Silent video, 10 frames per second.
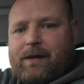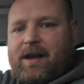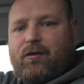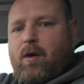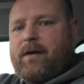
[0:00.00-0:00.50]

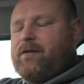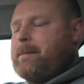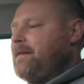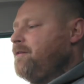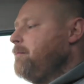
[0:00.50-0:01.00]
is what it's
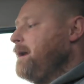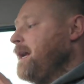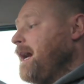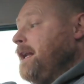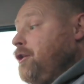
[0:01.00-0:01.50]
meant to
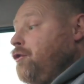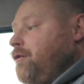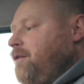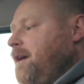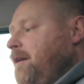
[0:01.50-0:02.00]
be, and it
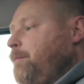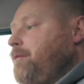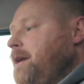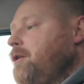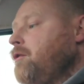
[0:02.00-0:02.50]
does taste
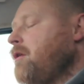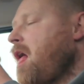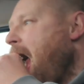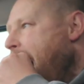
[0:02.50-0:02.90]
pretty good.